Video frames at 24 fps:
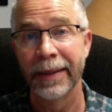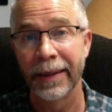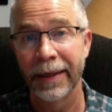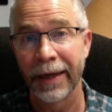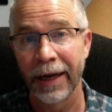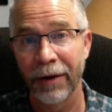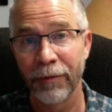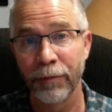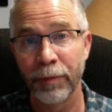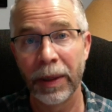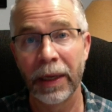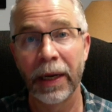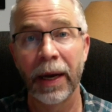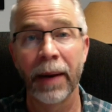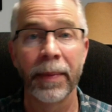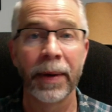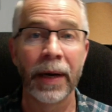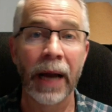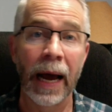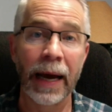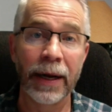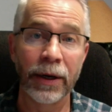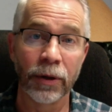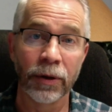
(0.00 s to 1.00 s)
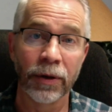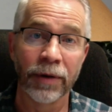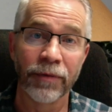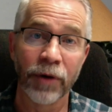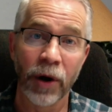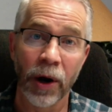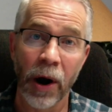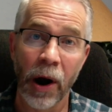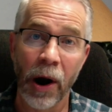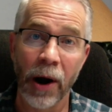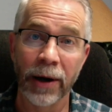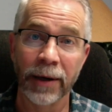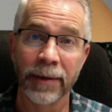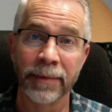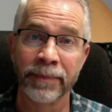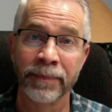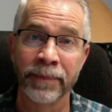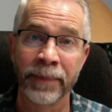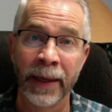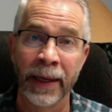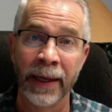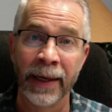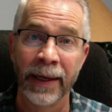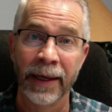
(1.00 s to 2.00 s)
have become an idol of our heart.
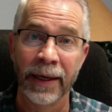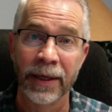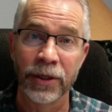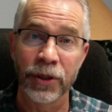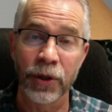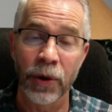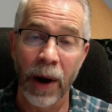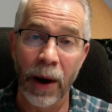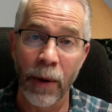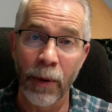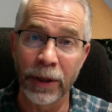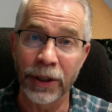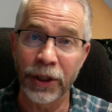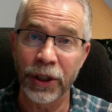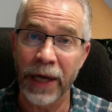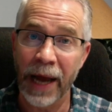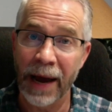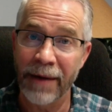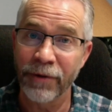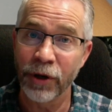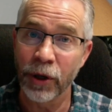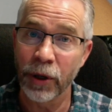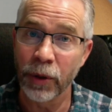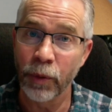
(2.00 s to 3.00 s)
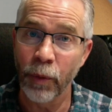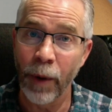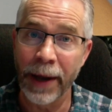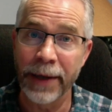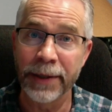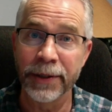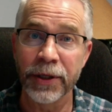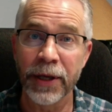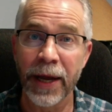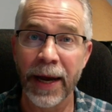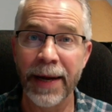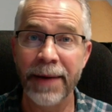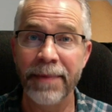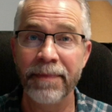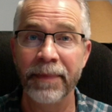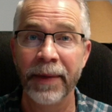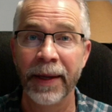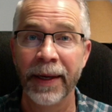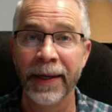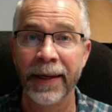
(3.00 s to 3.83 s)
So I want you to have a good Wednesday.